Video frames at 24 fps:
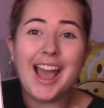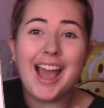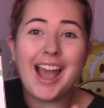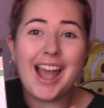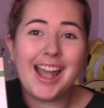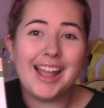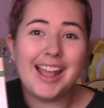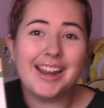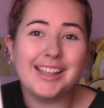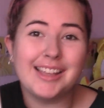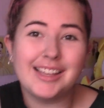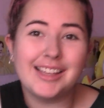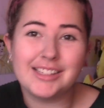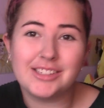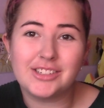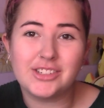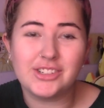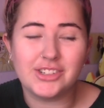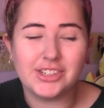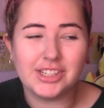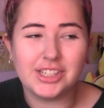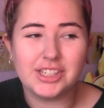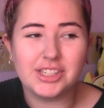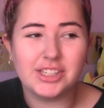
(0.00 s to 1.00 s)
and it's
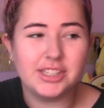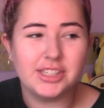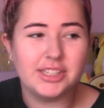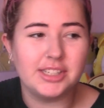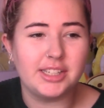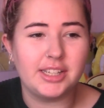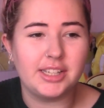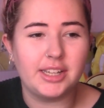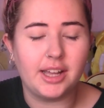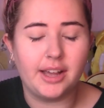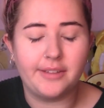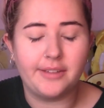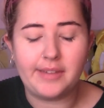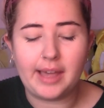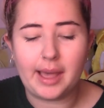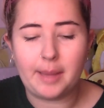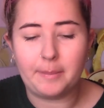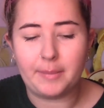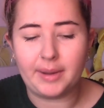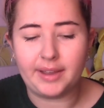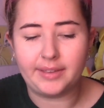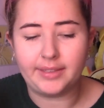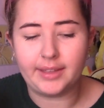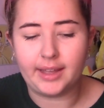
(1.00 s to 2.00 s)
tradition in our
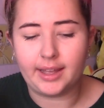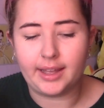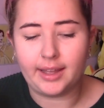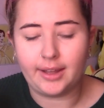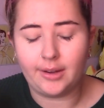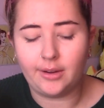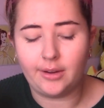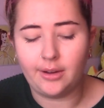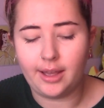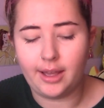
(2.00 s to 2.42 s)
family that